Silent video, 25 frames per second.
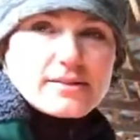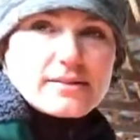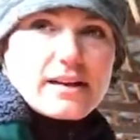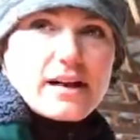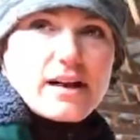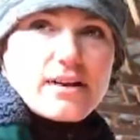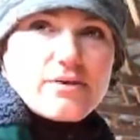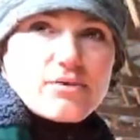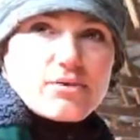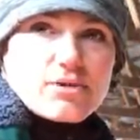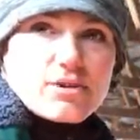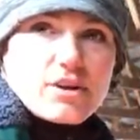
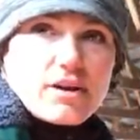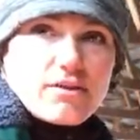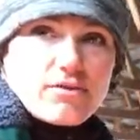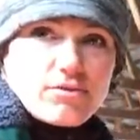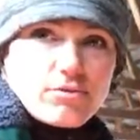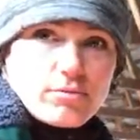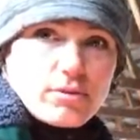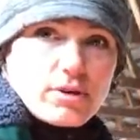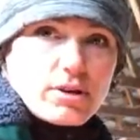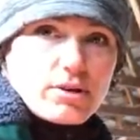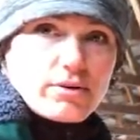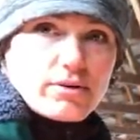Now, if you're not
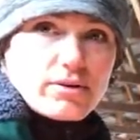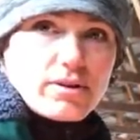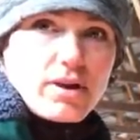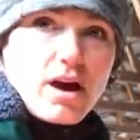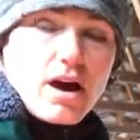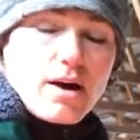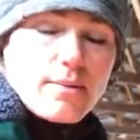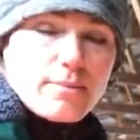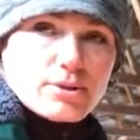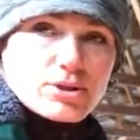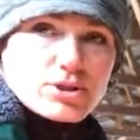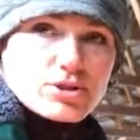familiar with
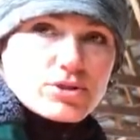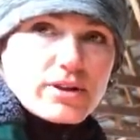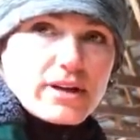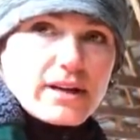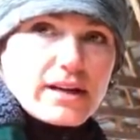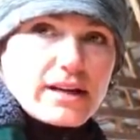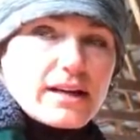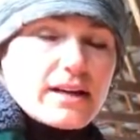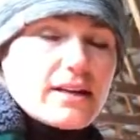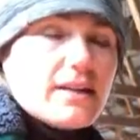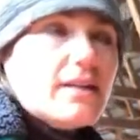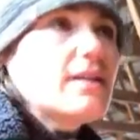hobble
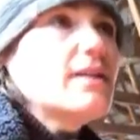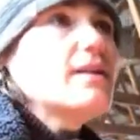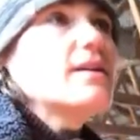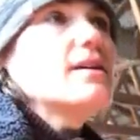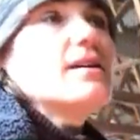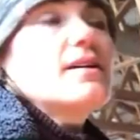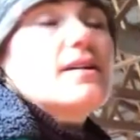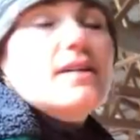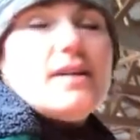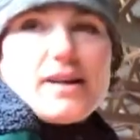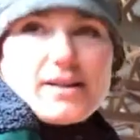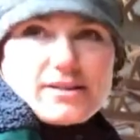training,
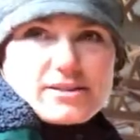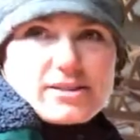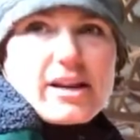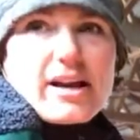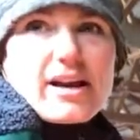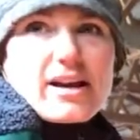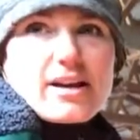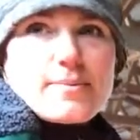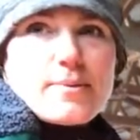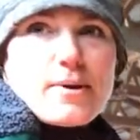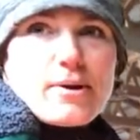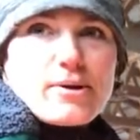I'll
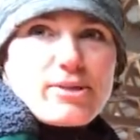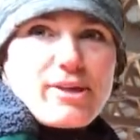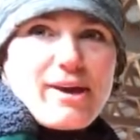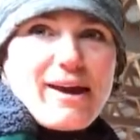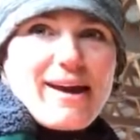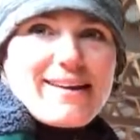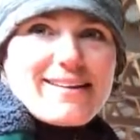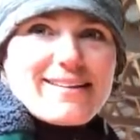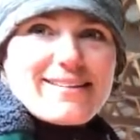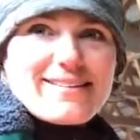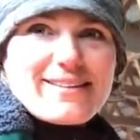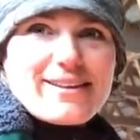talk about
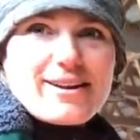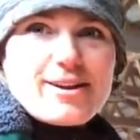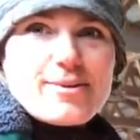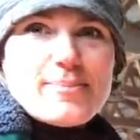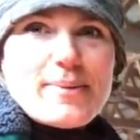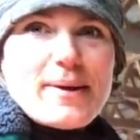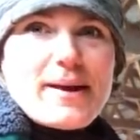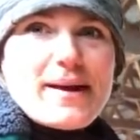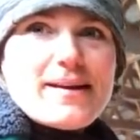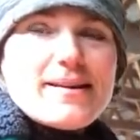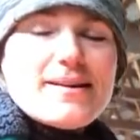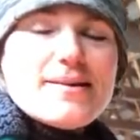that in a little
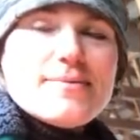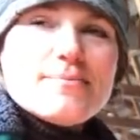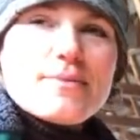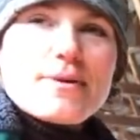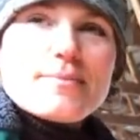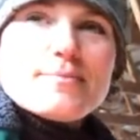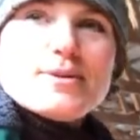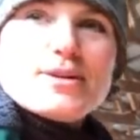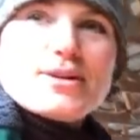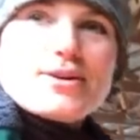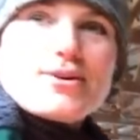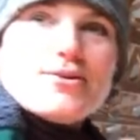bit, but
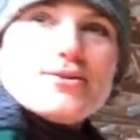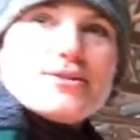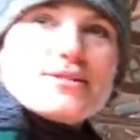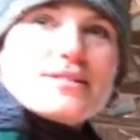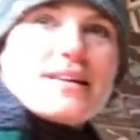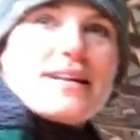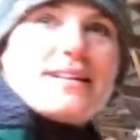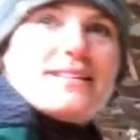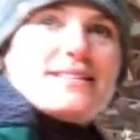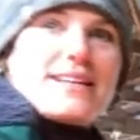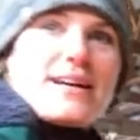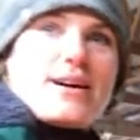I'm going to go
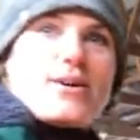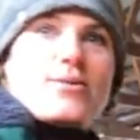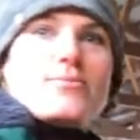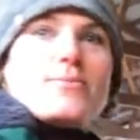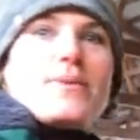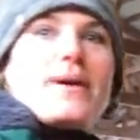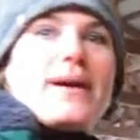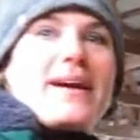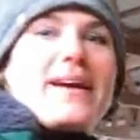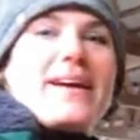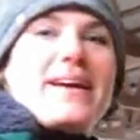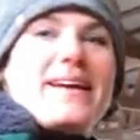set down
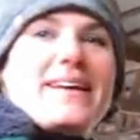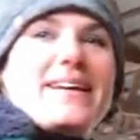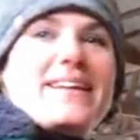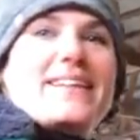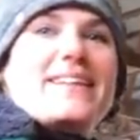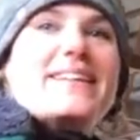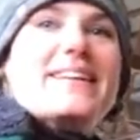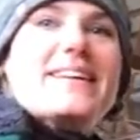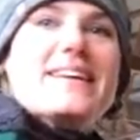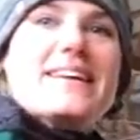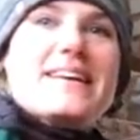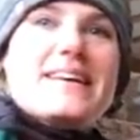my
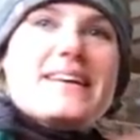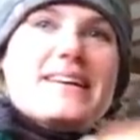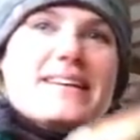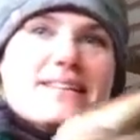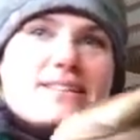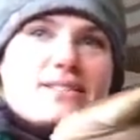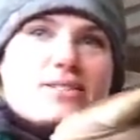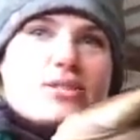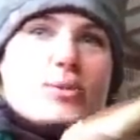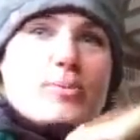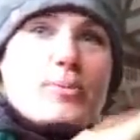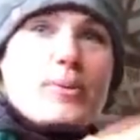
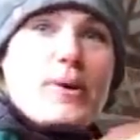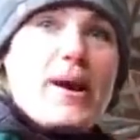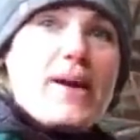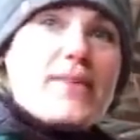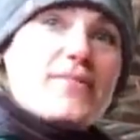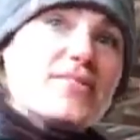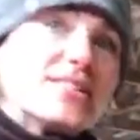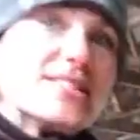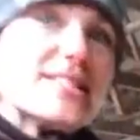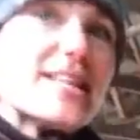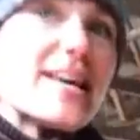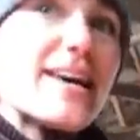super
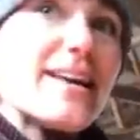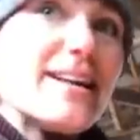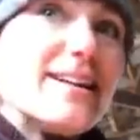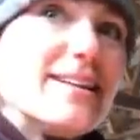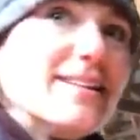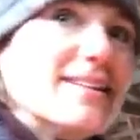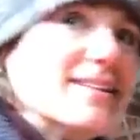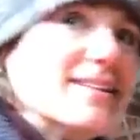heavy saddle.